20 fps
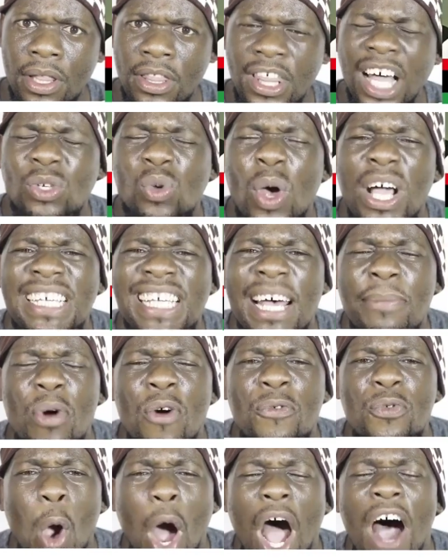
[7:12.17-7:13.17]
That's why some
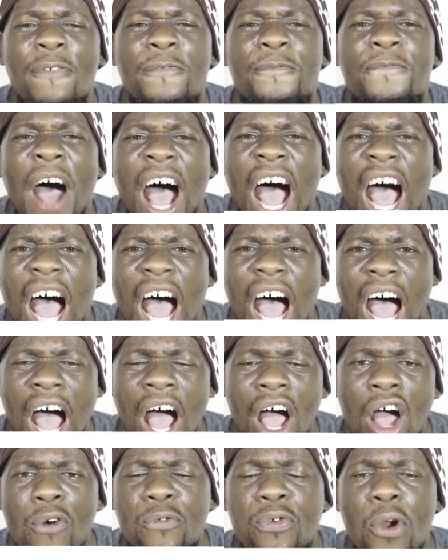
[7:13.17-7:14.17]
of you are far
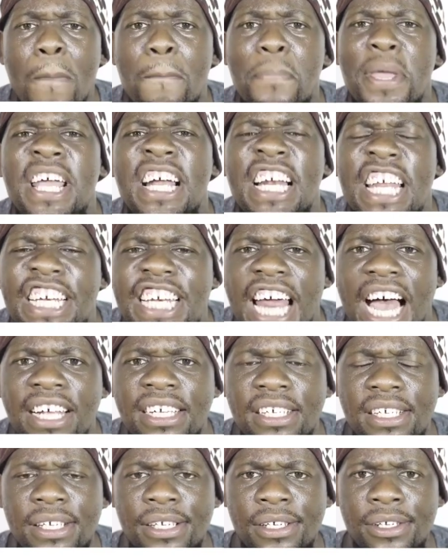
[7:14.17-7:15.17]
from being
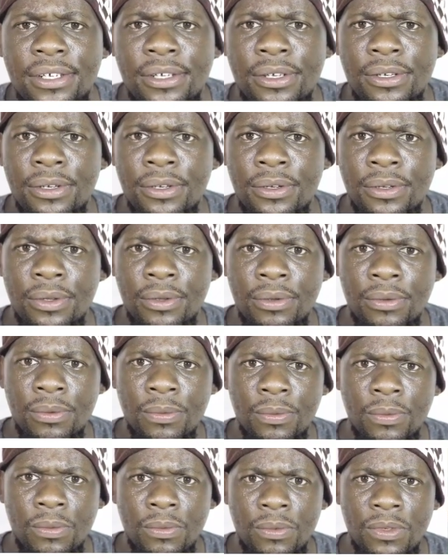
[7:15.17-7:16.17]
leaders.
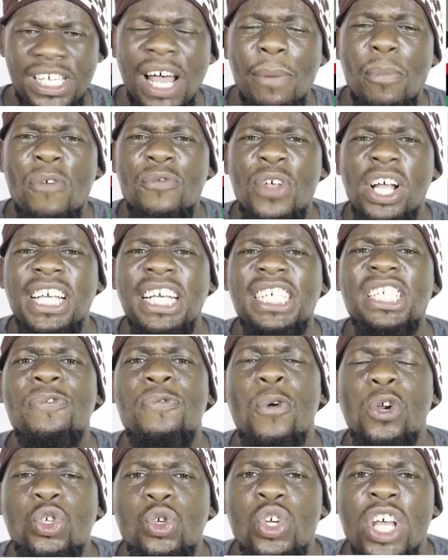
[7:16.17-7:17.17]
Some of you are just
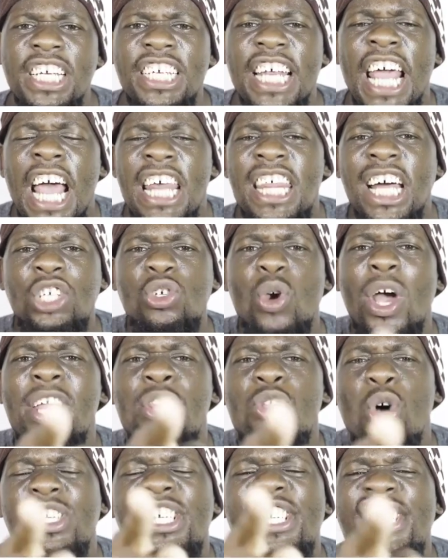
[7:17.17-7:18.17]
fortunate that you are
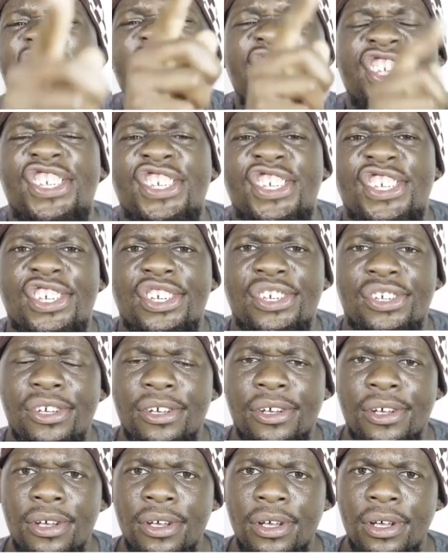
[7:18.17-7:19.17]
in those seats
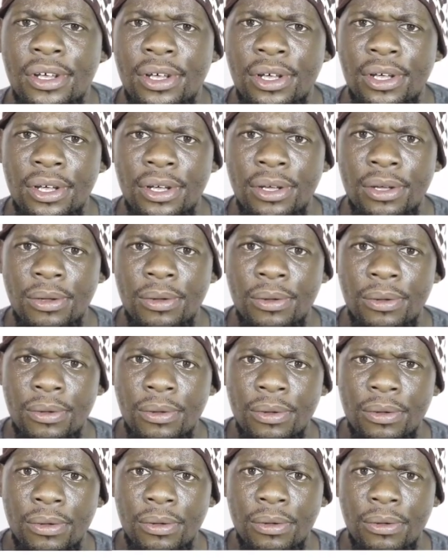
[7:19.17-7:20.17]

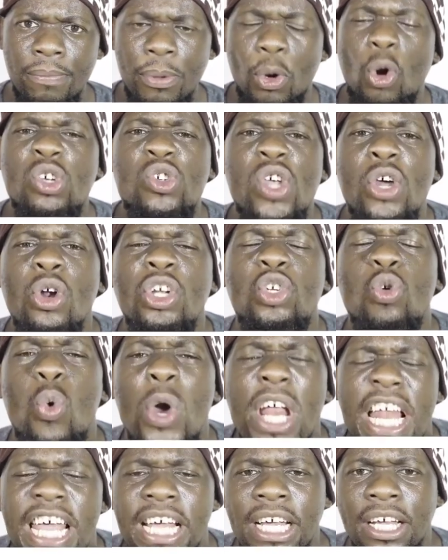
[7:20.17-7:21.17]
because you are not
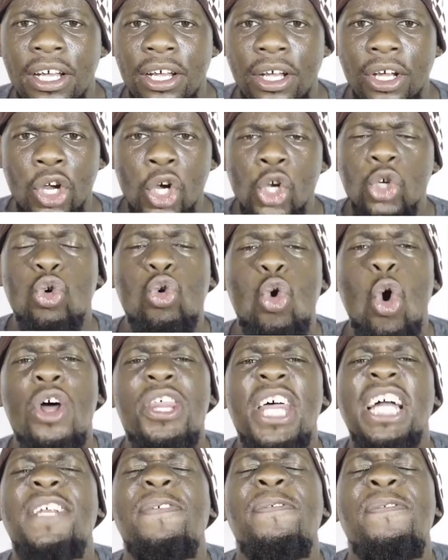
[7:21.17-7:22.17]
willing to go
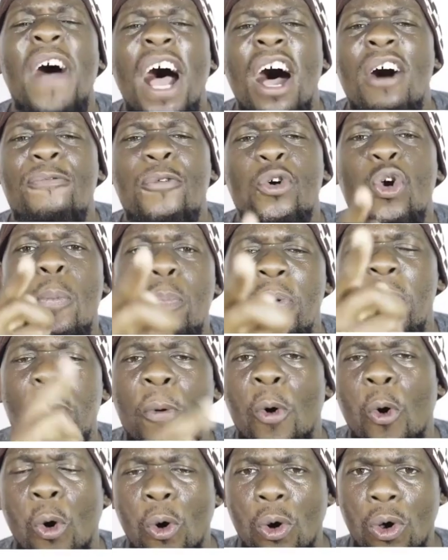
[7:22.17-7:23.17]
that far for your
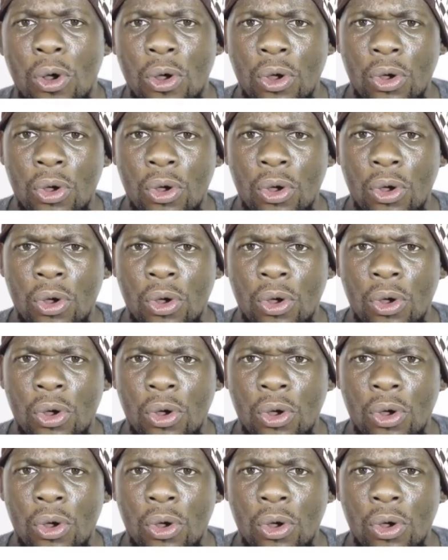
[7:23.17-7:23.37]
people.